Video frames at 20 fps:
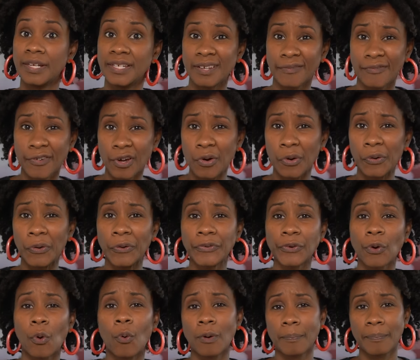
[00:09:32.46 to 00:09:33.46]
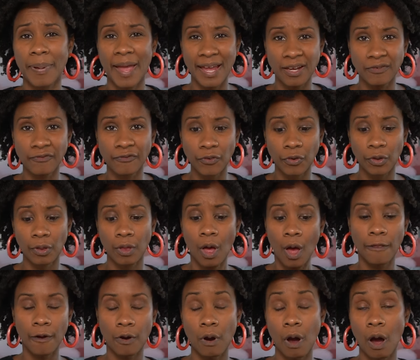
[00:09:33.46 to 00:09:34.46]
difficult or painful,
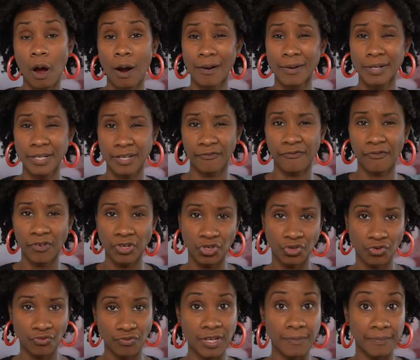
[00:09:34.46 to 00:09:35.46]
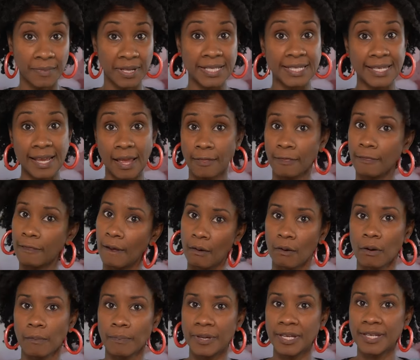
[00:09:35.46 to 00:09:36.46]
there are different treatments and
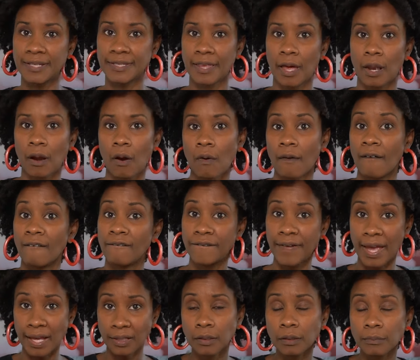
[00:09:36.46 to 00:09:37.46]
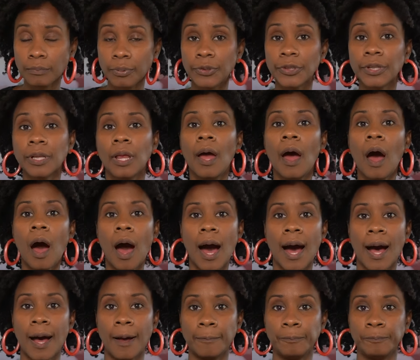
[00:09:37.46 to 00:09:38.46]
therapies that are available
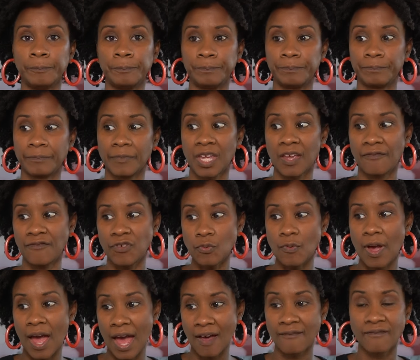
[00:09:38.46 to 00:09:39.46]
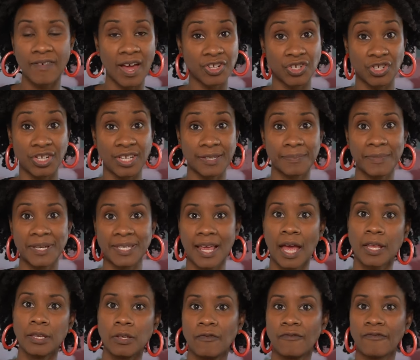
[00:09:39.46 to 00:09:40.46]
um, if you have vaginismus
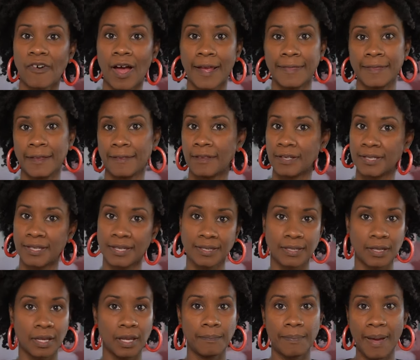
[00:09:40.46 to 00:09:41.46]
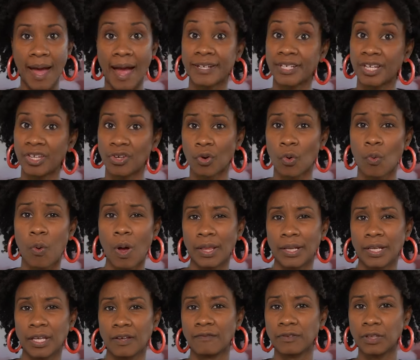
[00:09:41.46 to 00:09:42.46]
and you find that this is impacting your
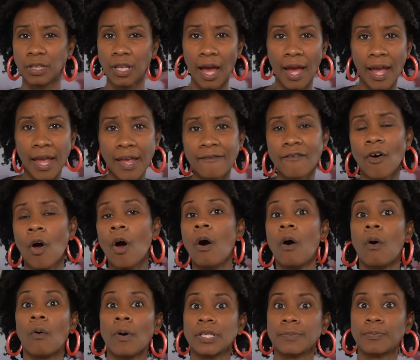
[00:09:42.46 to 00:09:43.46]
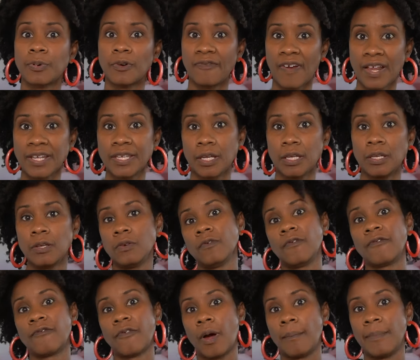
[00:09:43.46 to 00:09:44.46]
quality of life or it's preventing you
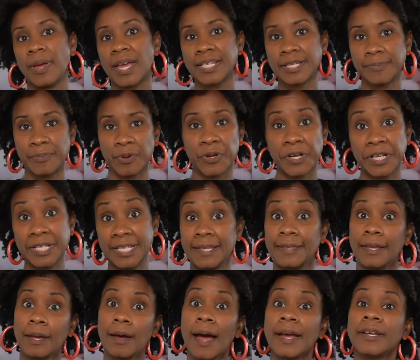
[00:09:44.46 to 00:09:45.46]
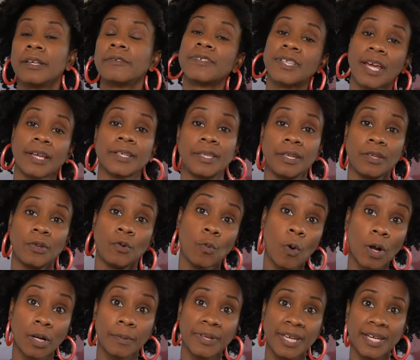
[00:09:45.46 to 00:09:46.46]
from experiencing the kind of sex that you
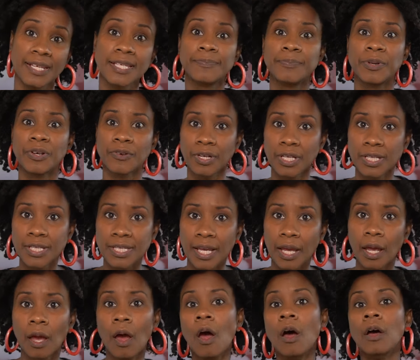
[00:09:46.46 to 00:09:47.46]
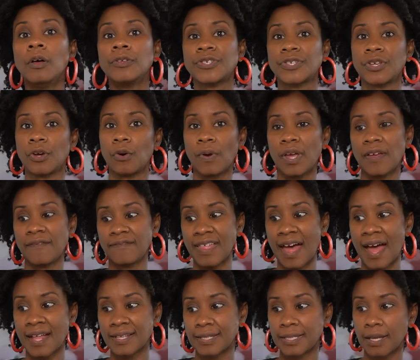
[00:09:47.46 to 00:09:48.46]
want to be experiencing. So if
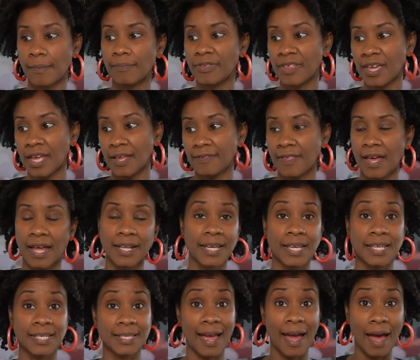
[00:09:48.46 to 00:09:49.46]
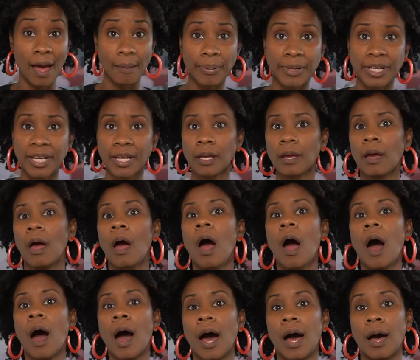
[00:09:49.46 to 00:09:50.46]
that's something that is happening,
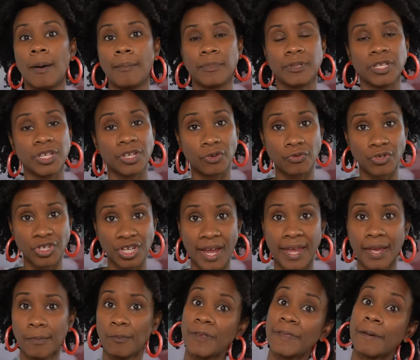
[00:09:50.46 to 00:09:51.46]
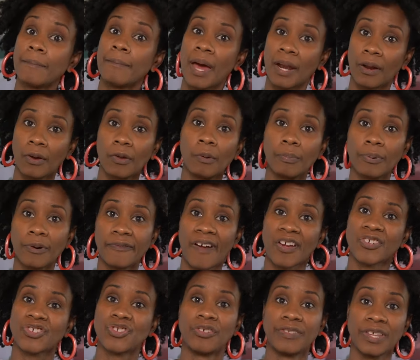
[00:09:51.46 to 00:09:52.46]
um, you know, check in with a medical
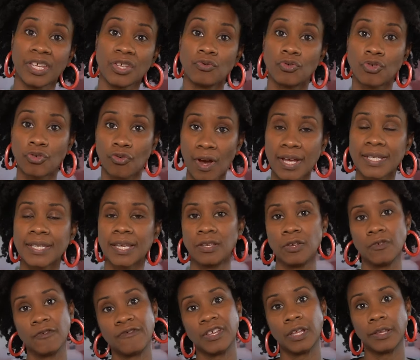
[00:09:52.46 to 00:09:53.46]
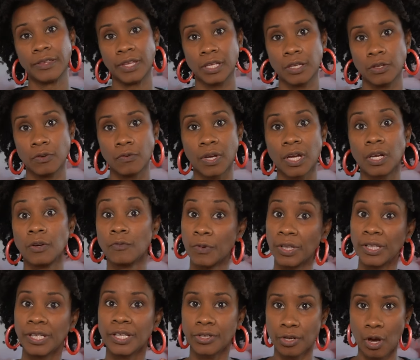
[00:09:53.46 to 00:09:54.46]
professional that you trust and you feel that you can
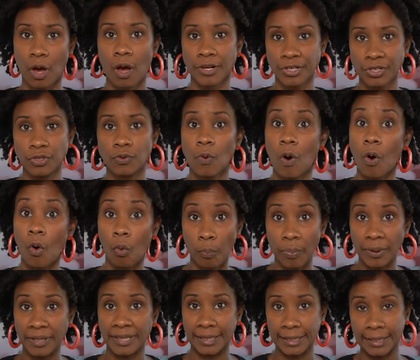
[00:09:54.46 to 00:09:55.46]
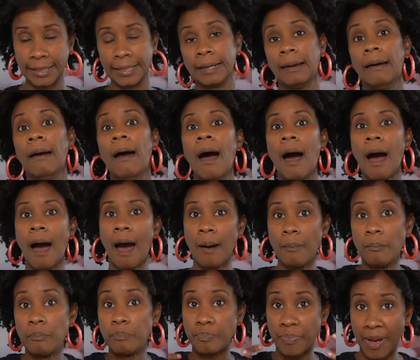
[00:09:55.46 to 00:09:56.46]
really talk to openly
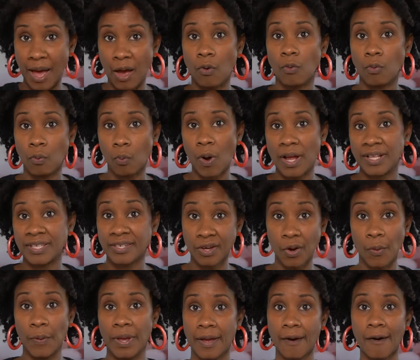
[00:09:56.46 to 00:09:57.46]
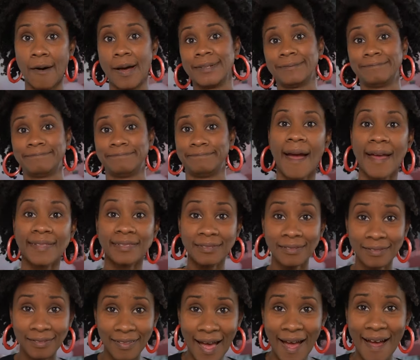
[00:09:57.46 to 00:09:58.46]
about what's going on.
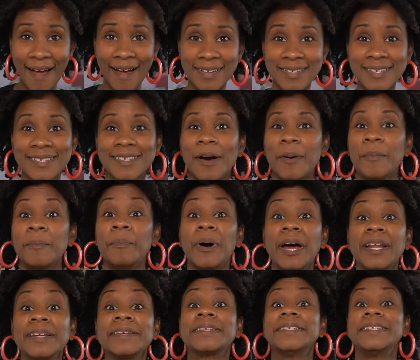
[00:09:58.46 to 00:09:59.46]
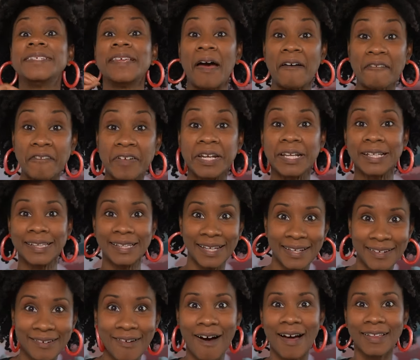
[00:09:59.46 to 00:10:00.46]
And last, but definitely
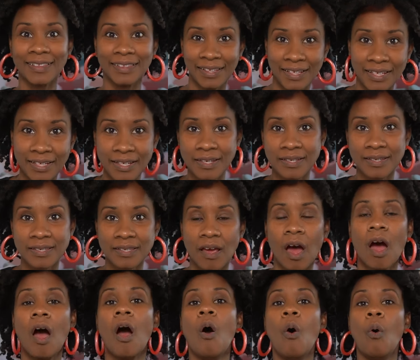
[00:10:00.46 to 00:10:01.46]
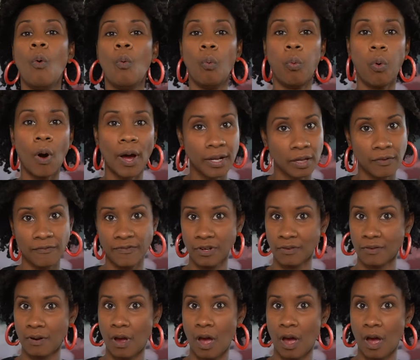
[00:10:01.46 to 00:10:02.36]
not least, one of your